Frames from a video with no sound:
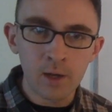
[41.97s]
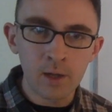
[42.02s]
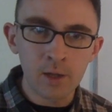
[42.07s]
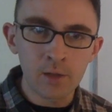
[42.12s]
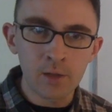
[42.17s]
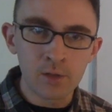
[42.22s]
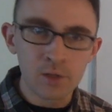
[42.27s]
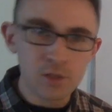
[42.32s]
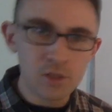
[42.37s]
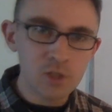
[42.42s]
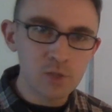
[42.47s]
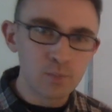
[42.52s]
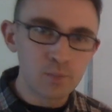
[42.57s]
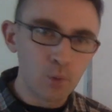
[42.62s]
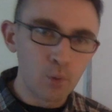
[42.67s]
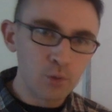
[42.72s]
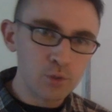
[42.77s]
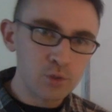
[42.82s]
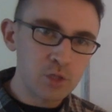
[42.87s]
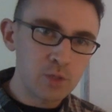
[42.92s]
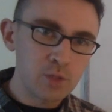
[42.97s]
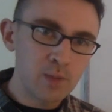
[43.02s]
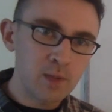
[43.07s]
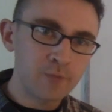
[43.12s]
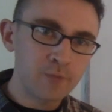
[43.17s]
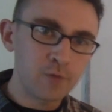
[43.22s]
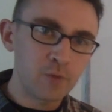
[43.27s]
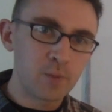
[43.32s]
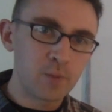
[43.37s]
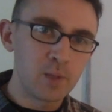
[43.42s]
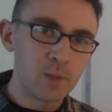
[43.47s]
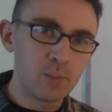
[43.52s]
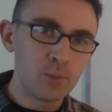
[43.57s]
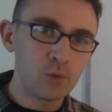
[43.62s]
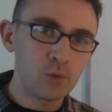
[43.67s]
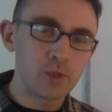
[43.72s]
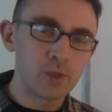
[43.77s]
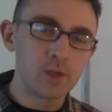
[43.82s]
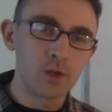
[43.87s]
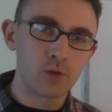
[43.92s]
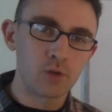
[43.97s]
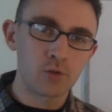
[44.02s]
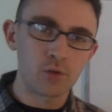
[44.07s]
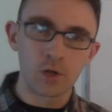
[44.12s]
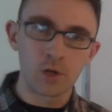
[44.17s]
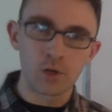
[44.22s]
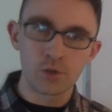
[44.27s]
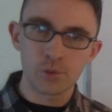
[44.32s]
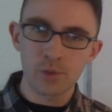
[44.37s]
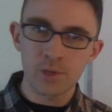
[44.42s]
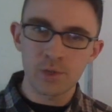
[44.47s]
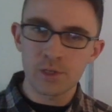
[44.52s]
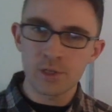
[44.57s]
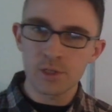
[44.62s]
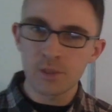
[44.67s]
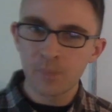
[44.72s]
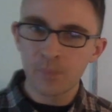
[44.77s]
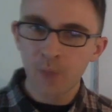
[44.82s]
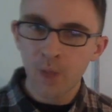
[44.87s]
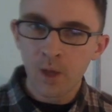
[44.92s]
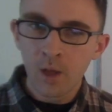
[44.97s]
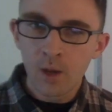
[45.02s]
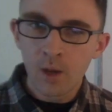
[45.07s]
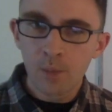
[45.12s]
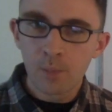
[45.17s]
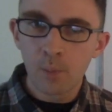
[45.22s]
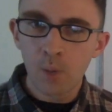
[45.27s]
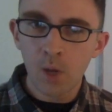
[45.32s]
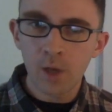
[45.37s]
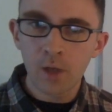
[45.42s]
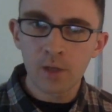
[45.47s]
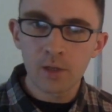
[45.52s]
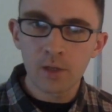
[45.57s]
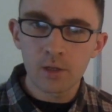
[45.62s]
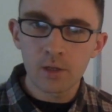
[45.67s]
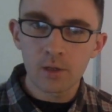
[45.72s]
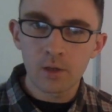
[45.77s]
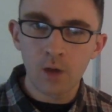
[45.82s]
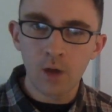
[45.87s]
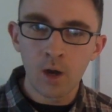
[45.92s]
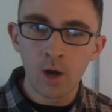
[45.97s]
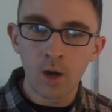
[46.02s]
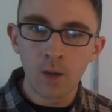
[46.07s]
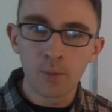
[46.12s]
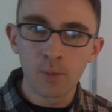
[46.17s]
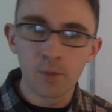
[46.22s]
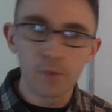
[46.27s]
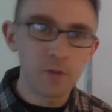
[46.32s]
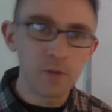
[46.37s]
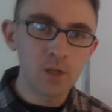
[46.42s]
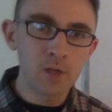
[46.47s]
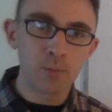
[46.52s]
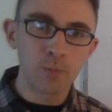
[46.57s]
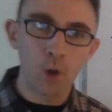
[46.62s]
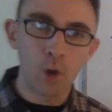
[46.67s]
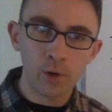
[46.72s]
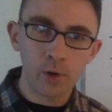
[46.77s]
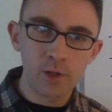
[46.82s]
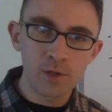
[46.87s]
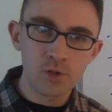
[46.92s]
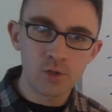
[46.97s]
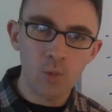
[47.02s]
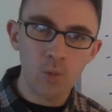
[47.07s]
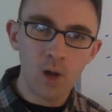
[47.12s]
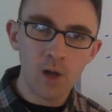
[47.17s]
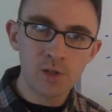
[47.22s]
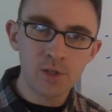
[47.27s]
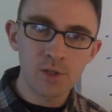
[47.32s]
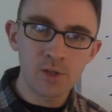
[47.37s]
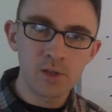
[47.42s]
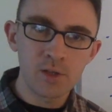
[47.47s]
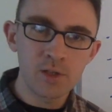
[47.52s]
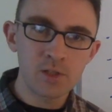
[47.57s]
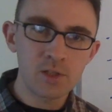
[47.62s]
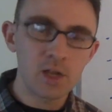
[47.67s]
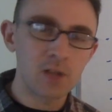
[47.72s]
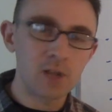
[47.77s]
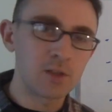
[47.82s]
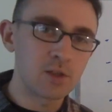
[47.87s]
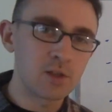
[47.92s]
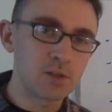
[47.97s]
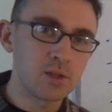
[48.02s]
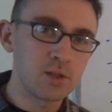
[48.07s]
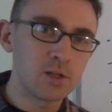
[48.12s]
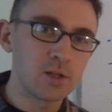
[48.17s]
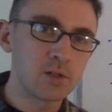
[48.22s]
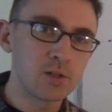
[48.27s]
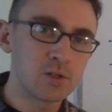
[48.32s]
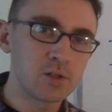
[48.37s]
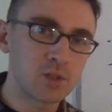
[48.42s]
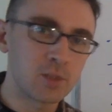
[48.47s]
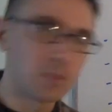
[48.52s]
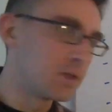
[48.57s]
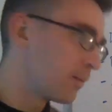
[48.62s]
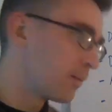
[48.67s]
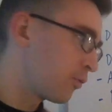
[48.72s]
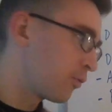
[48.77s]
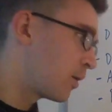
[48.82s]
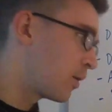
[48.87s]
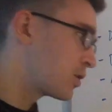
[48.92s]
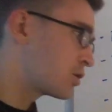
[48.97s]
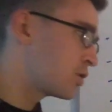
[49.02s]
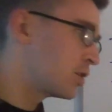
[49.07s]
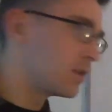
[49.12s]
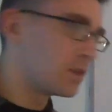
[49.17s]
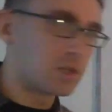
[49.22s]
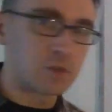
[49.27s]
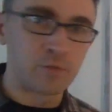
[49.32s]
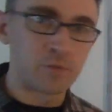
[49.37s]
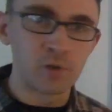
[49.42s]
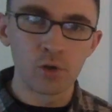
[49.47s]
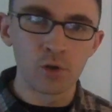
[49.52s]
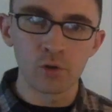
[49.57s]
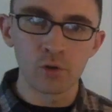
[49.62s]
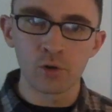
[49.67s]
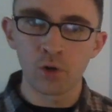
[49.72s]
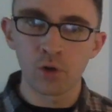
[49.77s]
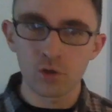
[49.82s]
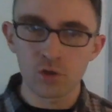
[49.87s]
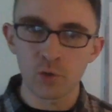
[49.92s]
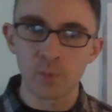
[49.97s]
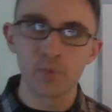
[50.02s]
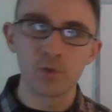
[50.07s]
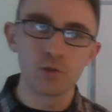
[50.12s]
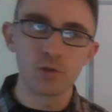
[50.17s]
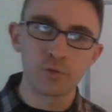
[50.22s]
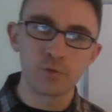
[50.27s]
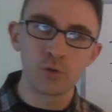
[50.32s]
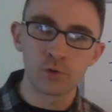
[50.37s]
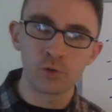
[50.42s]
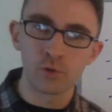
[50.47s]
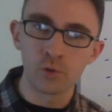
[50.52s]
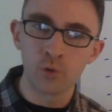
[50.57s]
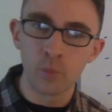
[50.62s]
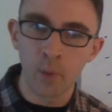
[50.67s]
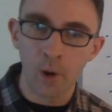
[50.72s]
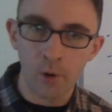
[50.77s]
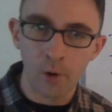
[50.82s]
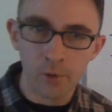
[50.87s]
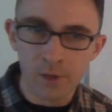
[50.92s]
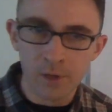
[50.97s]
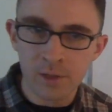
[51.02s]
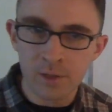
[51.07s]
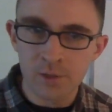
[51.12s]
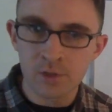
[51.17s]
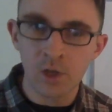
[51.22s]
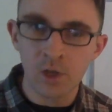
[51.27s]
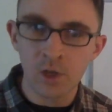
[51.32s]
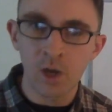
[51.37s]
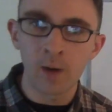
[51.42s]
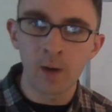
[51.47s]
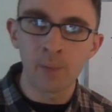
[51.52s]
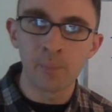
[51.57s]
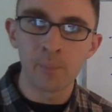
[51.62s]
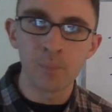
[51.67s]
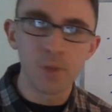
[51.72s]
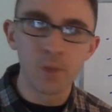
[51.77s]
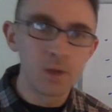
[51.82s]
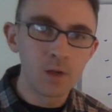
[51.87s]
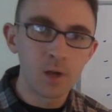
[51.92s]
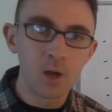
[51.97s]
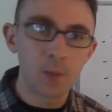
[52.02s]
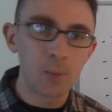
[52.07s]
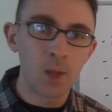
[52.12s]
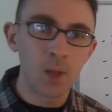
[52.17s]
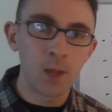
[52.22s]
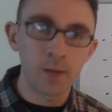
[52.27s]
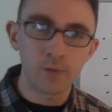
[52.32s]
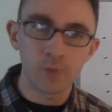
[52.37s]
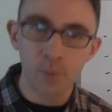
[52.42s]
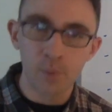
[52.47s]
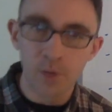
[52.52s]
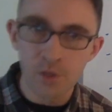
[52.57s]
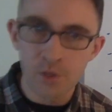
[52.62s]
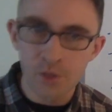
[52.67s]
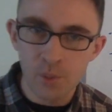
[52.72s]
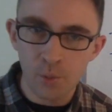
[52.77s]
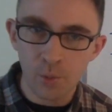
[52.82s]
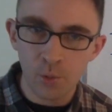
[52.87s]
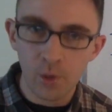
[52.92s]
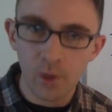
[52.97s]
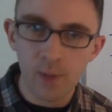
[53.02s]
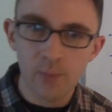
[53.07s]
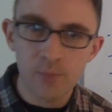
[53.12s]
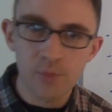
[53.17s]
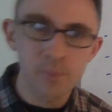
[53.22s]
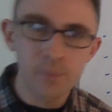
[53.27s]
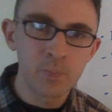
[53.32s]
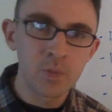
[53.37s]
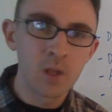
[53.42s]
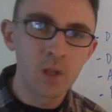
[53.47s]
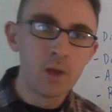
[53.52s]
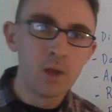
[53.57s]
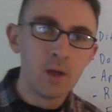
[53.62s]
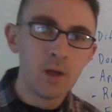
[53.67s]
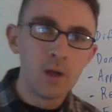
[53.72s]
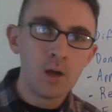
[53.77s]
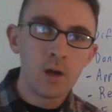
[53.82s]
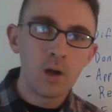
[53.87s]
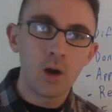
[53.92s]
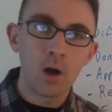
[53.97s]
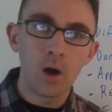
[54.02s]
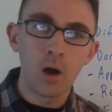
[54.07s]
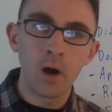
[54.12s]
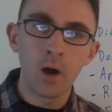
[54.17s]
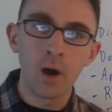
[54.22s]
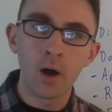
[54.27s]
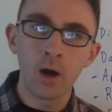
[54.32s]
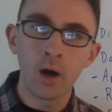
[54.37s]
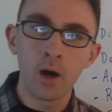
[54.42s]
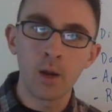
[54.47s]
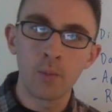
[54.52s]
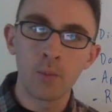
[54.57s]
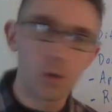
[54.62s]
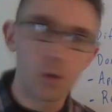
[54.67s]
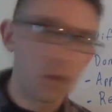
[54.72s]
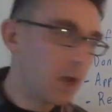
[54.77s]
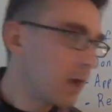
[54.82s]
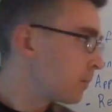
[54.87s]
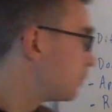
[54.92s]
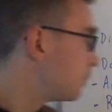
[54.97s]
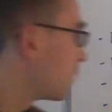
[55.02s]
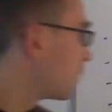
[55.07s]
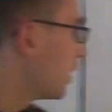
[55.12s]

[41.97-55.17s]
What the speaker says: this is mostly meant for people in other countries, but if any Americans are watching this, I think that some of the information in this video could also be useful to Americans applying for PhD programs. Okay,